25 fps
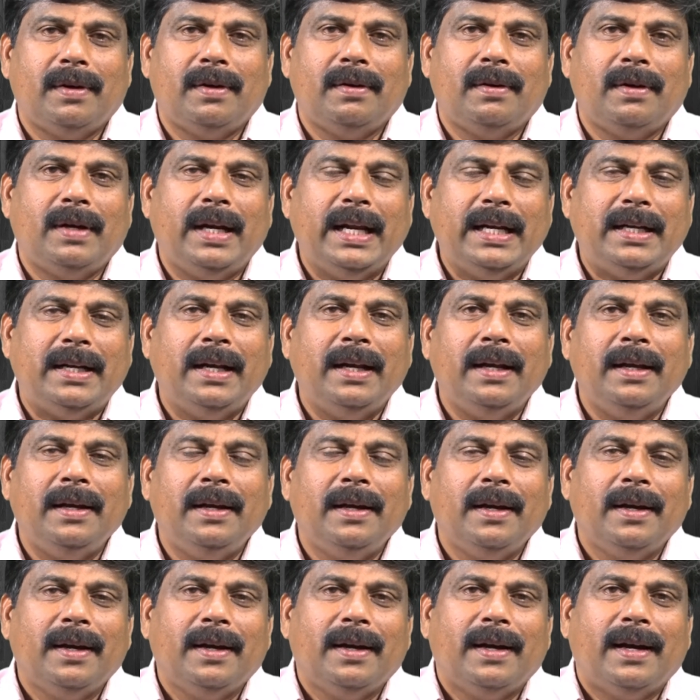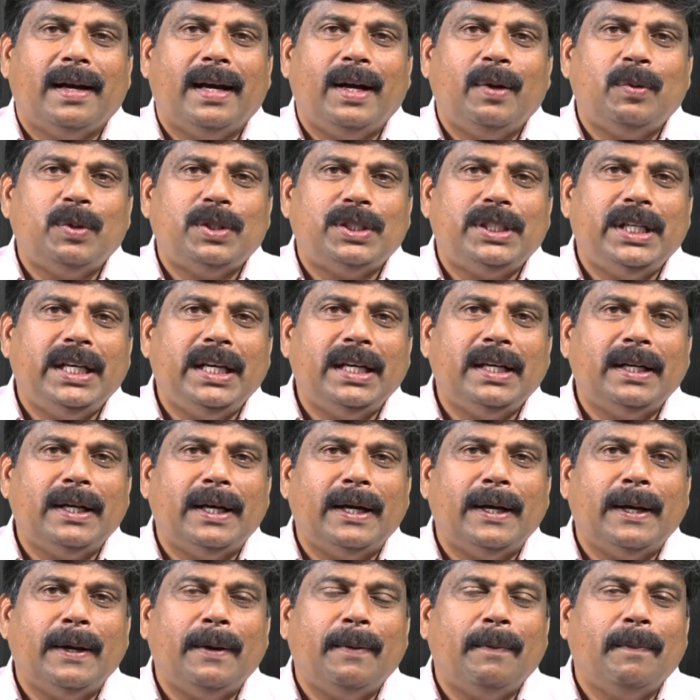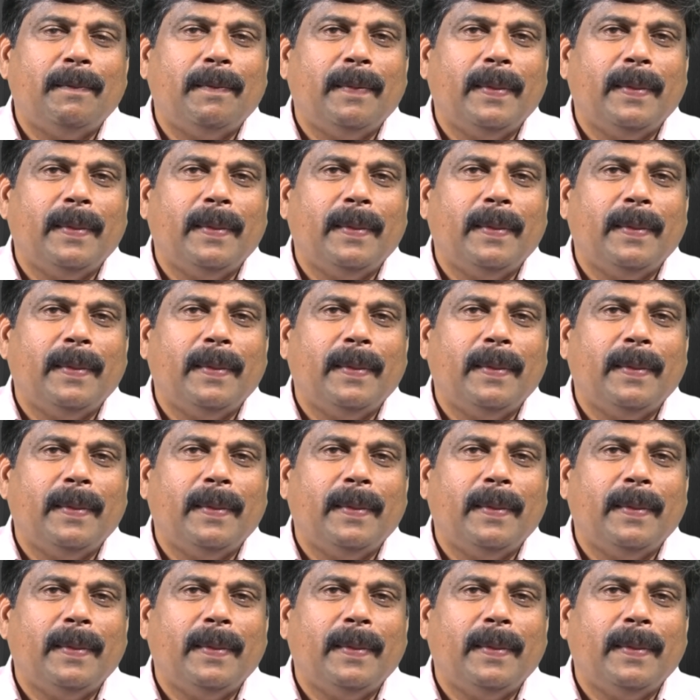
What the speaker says: Lately, I was seeing a